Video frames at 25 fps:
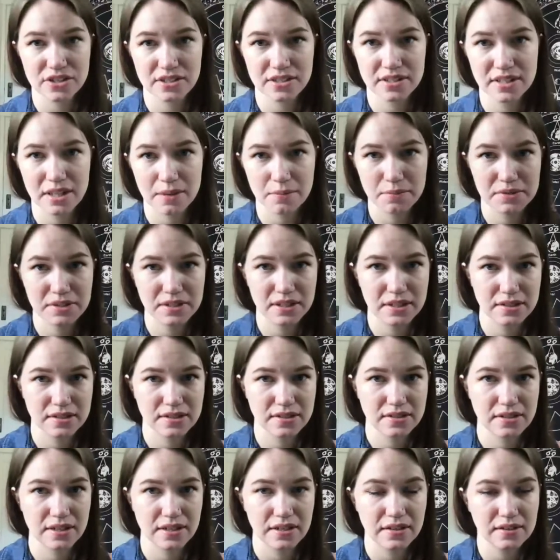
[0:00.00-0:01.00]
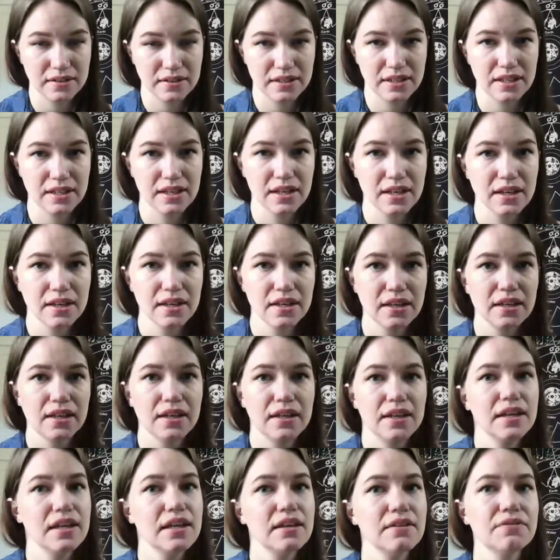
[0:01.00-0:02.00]
steps necessary
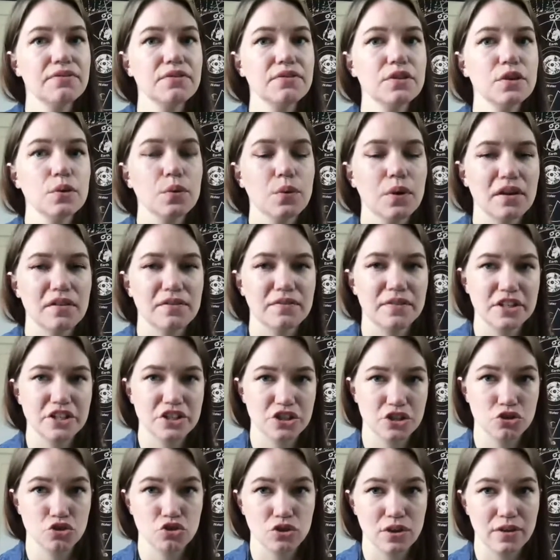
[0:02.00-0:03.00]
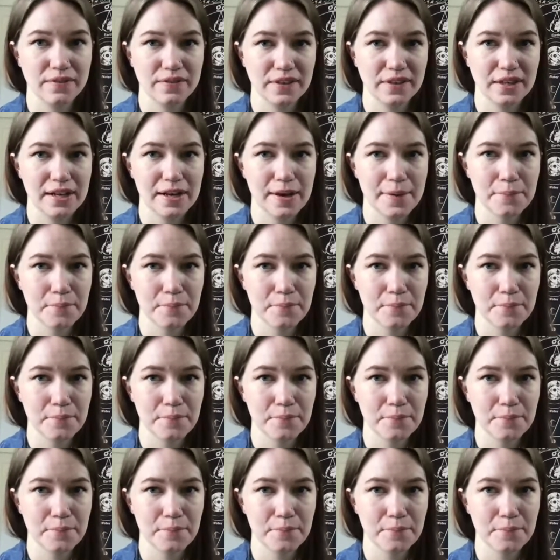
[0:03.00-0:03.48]
if you are vision driven.